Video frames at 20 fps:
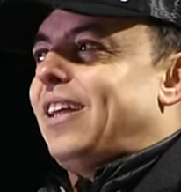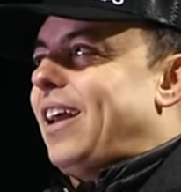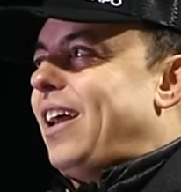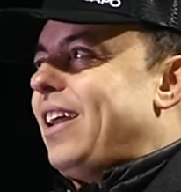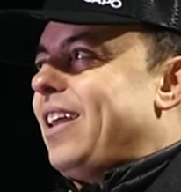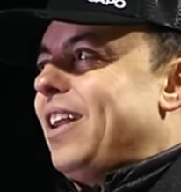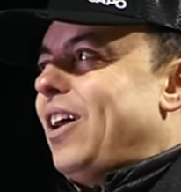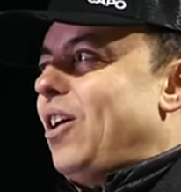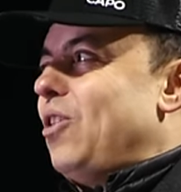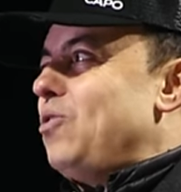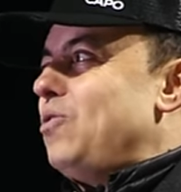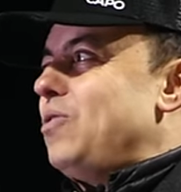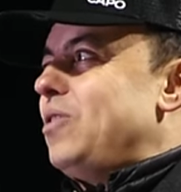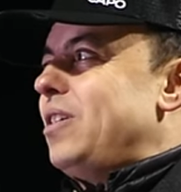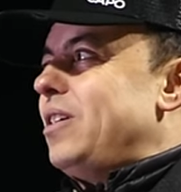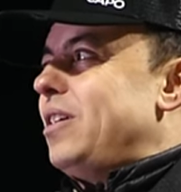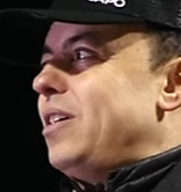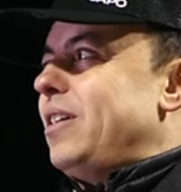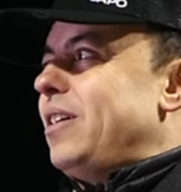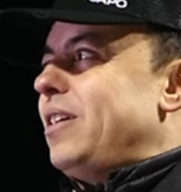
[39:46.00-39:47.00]
you know,
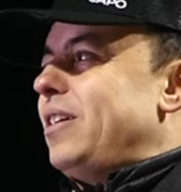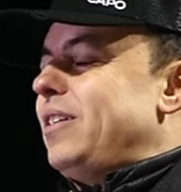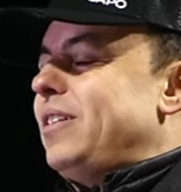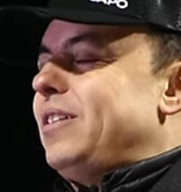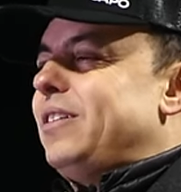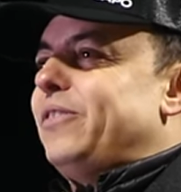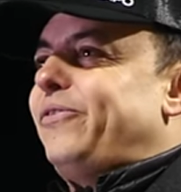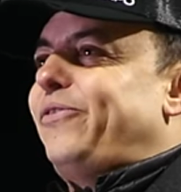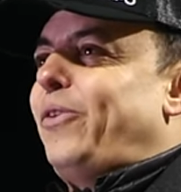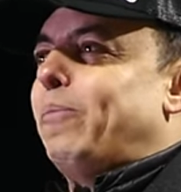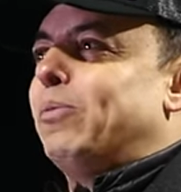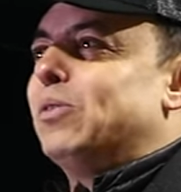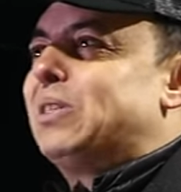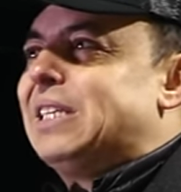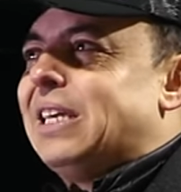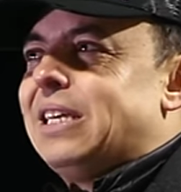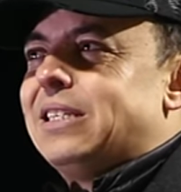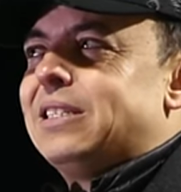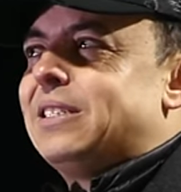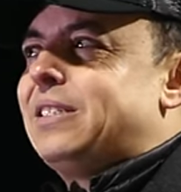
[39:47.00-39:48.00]
uh, football
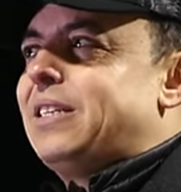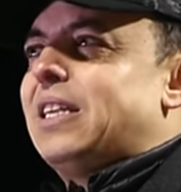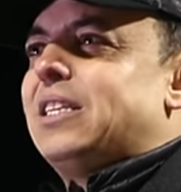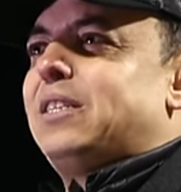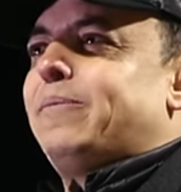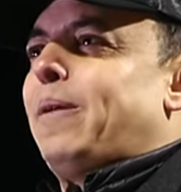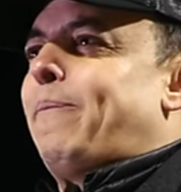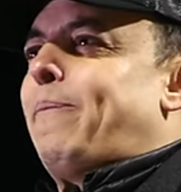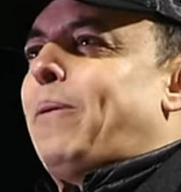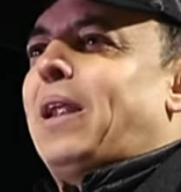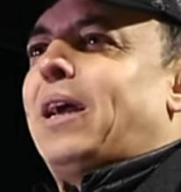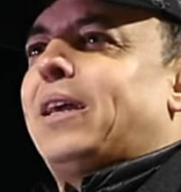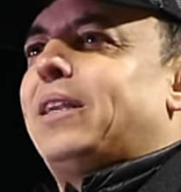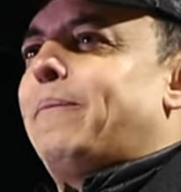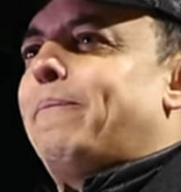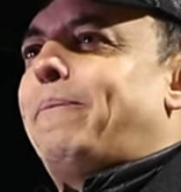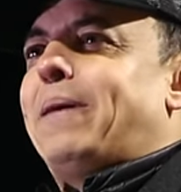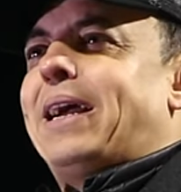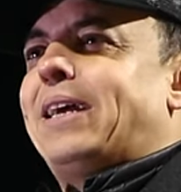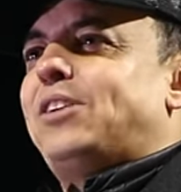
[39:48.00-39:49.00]
seasons tend to be played
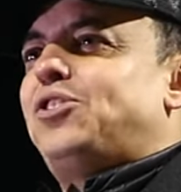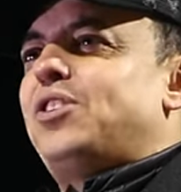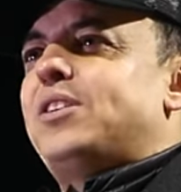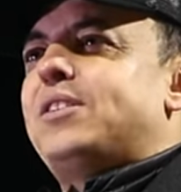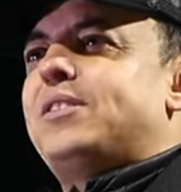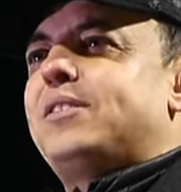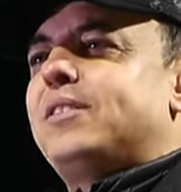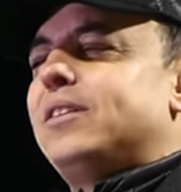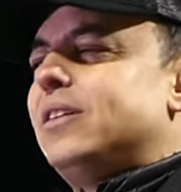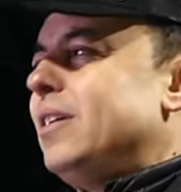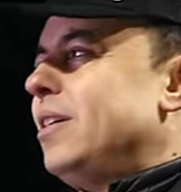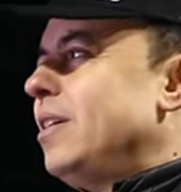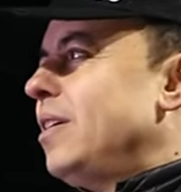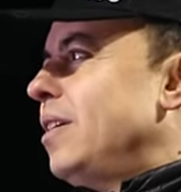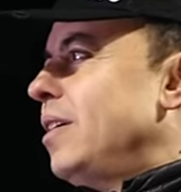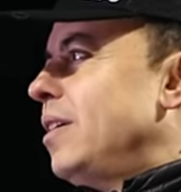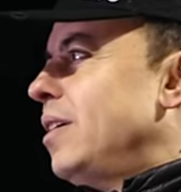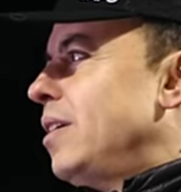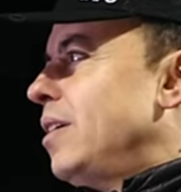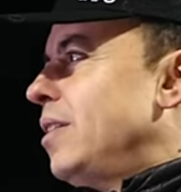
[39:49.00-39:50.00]
in patches.
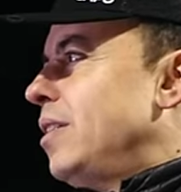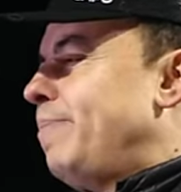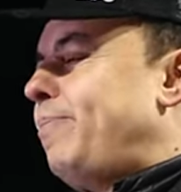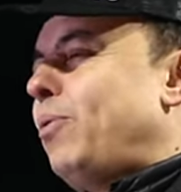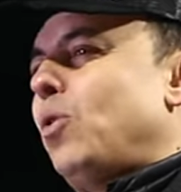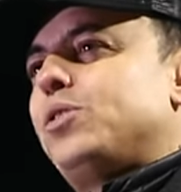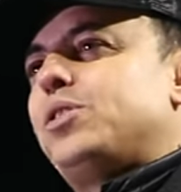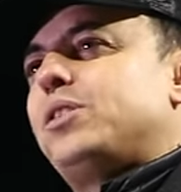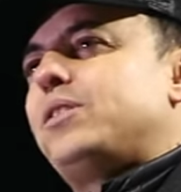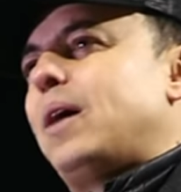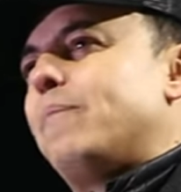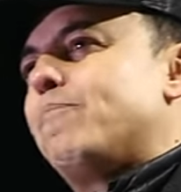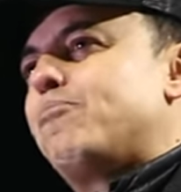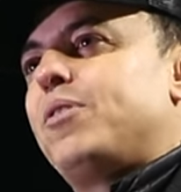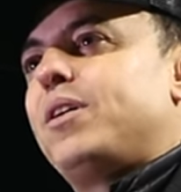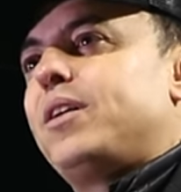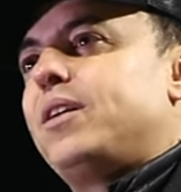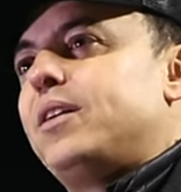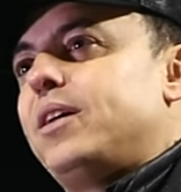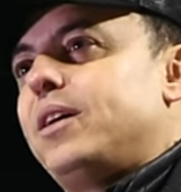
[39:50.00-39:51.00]
The boys have done
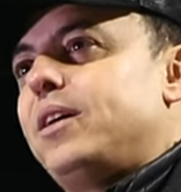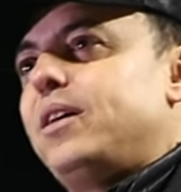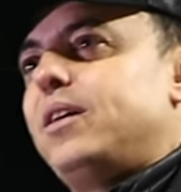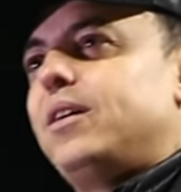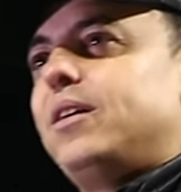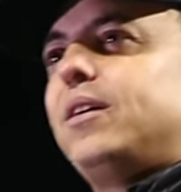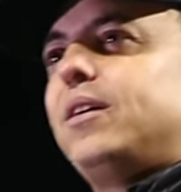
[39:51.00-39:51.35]
brilliantly,